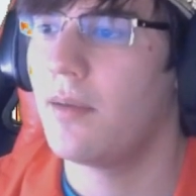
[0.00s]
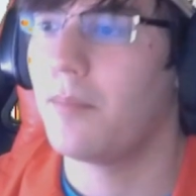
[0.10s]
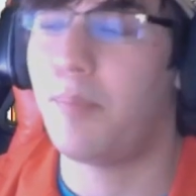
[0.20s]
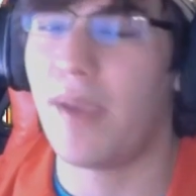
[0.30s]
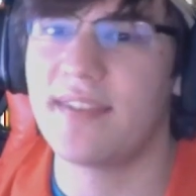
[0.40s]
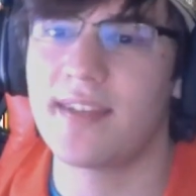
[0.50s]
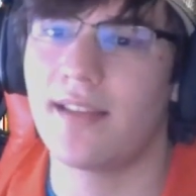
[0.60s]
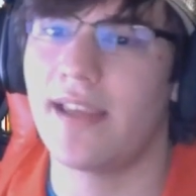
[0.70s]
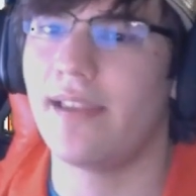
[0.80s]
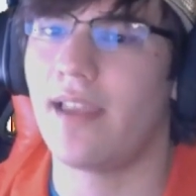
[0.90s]

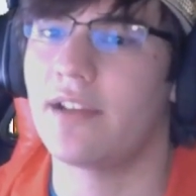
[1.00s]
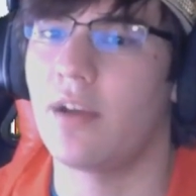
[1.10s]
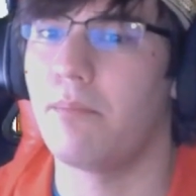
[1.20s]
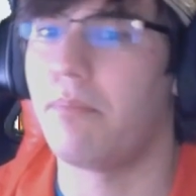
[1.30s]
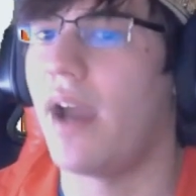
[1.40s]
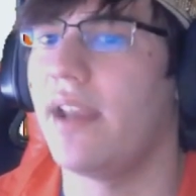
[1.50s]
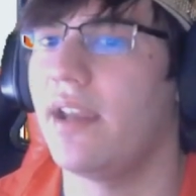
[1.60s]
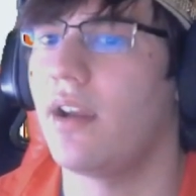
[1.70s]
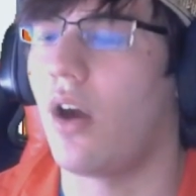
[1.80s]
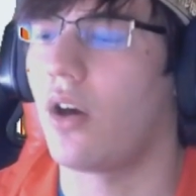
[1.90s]
basically like
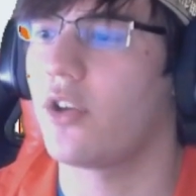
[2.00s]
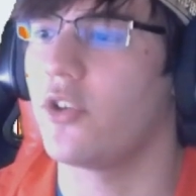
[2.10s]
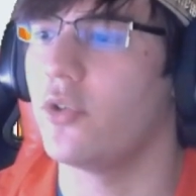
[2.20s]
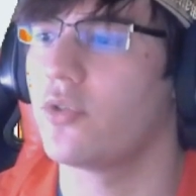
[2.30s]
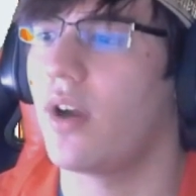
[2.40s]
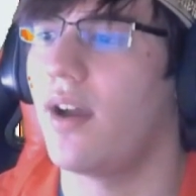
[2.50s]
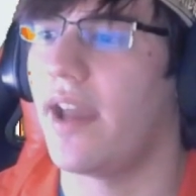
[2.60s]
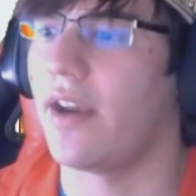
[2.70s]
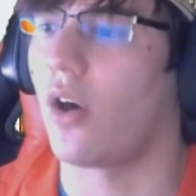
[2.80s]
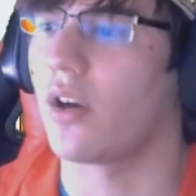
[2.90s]
combining Arc Goodra
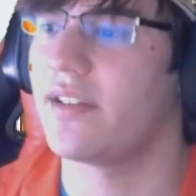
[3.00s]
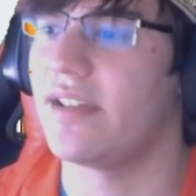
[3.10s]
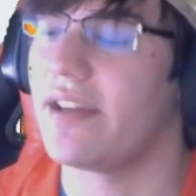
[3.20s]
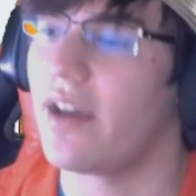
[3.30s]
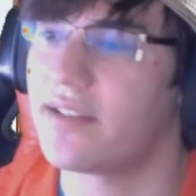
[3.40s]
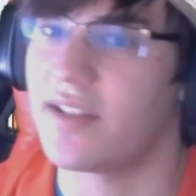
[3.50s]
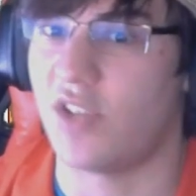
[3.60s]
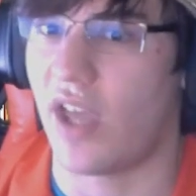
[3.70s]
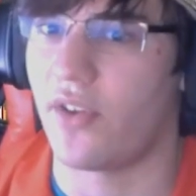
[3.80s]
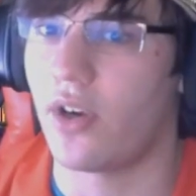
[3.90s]
and Arc Tina
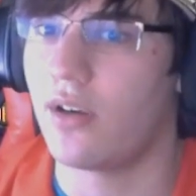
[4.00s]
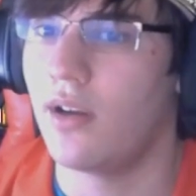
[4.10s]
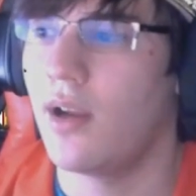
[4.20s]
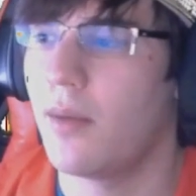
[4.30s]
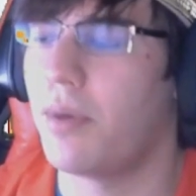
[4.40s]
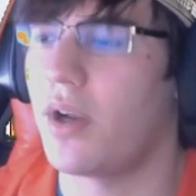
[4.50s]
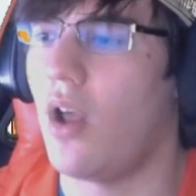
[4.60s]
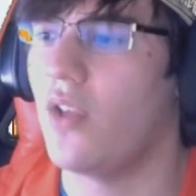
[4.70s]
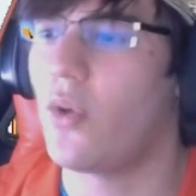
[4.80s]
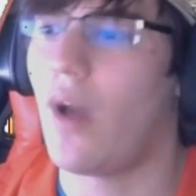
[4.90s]
together, but
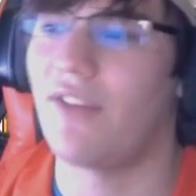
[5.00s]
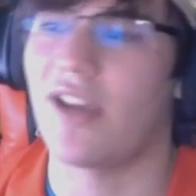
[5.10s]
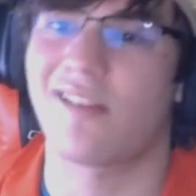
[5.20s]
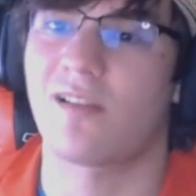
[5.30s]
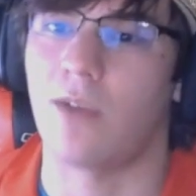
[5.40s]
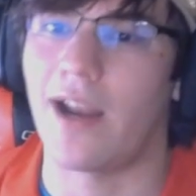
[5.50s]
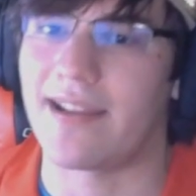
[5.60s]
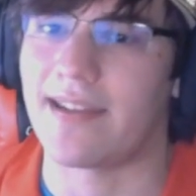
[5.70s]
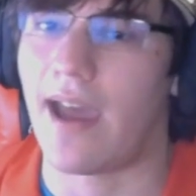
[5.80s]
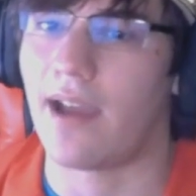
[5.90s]
also having a Shred
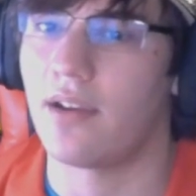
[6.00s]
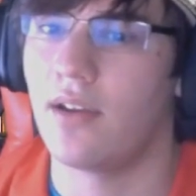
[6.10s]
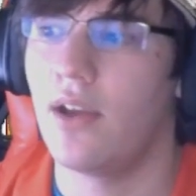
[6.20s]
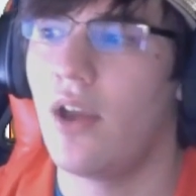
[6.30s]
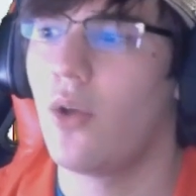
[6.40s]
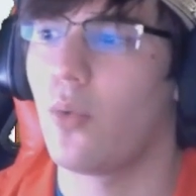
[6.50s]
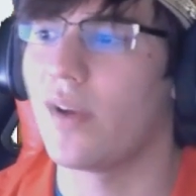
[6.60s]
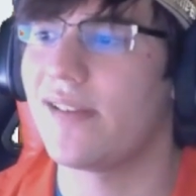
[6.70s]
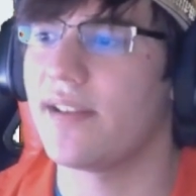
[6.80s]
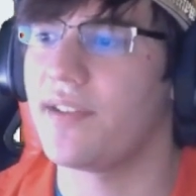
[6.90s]
attack,
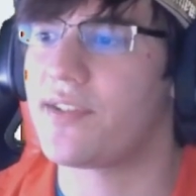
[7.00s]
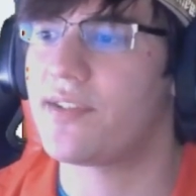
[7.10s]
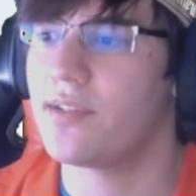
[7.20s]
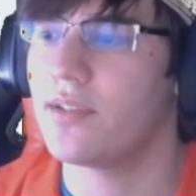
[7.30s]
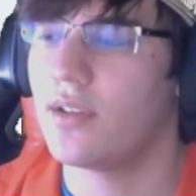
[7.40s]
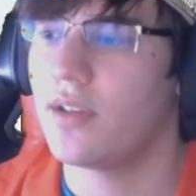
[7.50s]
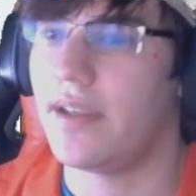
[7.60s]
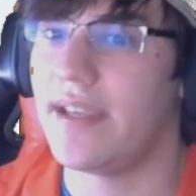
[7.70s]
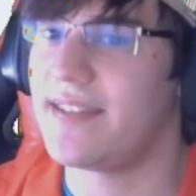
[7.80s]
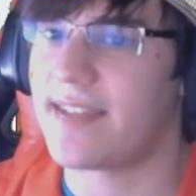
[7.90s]
which is
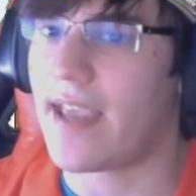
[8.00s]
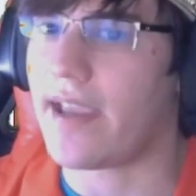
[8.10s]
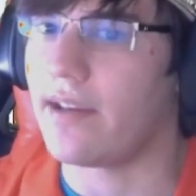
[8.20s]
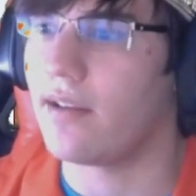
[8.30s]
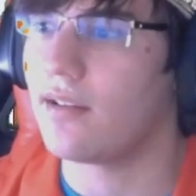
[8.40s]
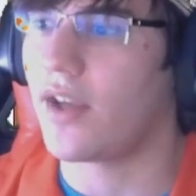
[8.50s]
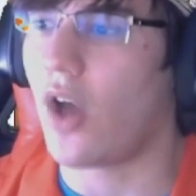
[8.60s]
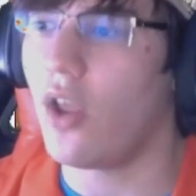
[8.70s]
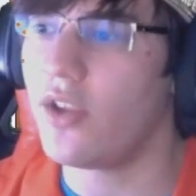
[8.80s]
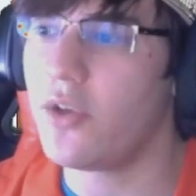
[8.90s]
insane. Like,
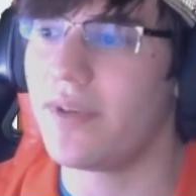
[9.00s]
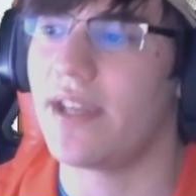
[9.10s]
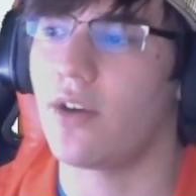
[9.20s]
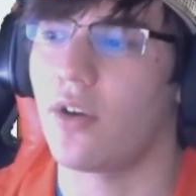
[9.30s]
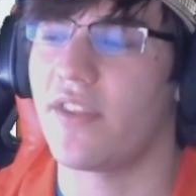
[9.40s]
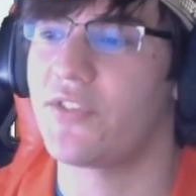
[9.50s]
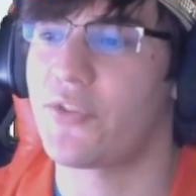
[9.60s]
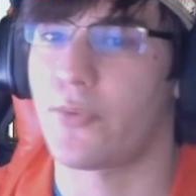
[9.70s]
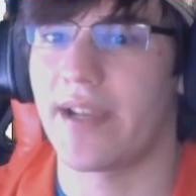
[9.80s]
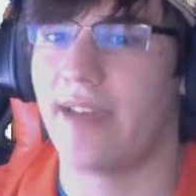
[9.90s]
all you need are these
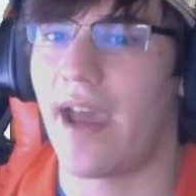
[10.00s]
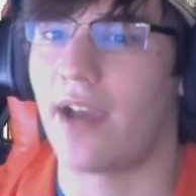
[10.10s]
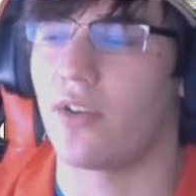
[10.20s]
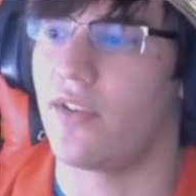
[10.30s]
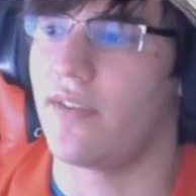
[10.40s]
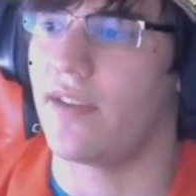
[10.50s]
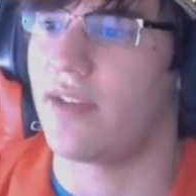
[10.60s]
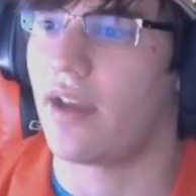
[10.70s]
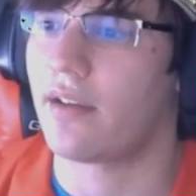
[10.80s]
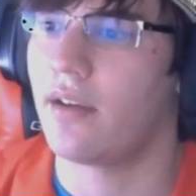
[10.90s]
3 attackers in this
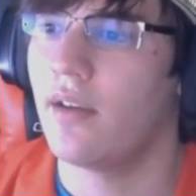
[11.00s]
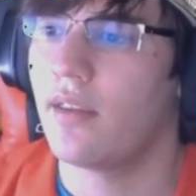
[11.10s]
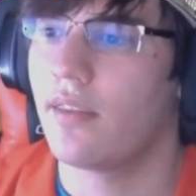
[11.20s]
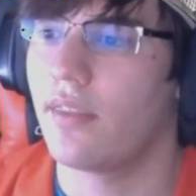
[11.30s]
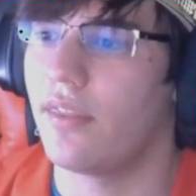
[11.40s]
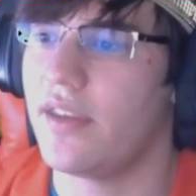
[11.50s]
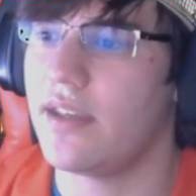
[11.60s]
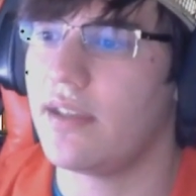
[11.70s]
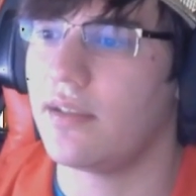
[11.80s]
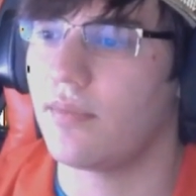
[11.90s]
deck.
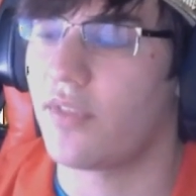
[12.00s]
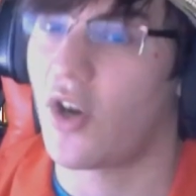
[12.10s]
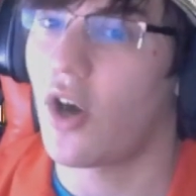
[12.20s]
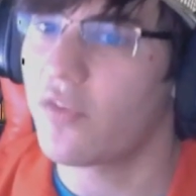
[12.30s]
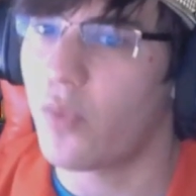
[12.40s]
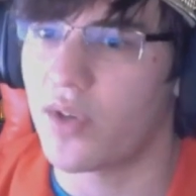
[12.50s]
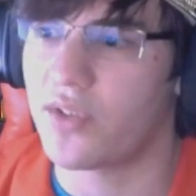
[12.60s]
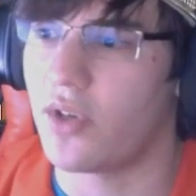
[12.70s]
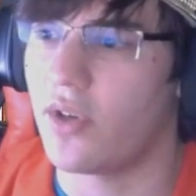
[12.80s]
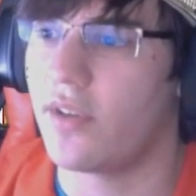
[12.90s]
The Gardevoir is
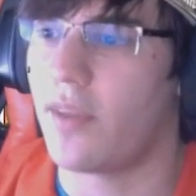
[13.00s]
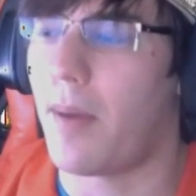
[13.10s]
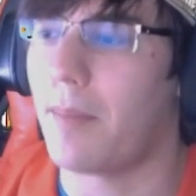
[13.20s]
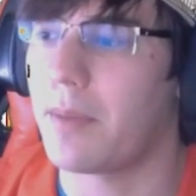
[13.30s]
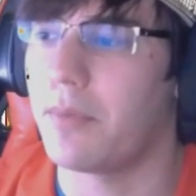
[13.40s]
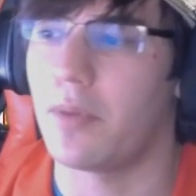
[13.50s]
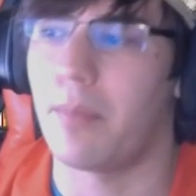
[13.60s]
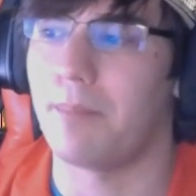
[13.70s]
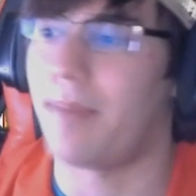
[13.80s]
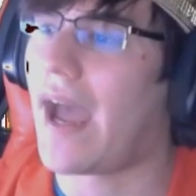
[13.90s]
good, the Pumpkaboo to
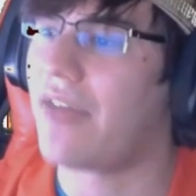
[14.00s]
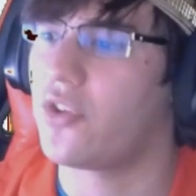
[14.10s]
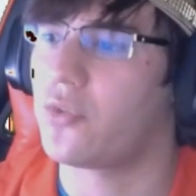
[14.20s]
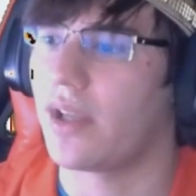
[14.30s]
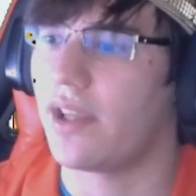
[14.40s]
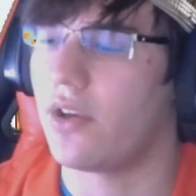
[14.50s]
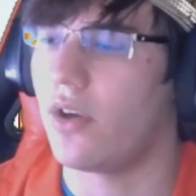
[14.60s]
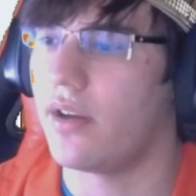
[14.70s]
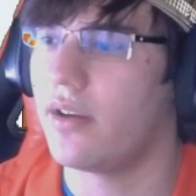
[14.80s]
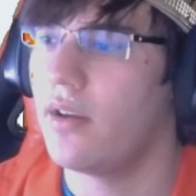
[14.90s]
Bump Path is really good.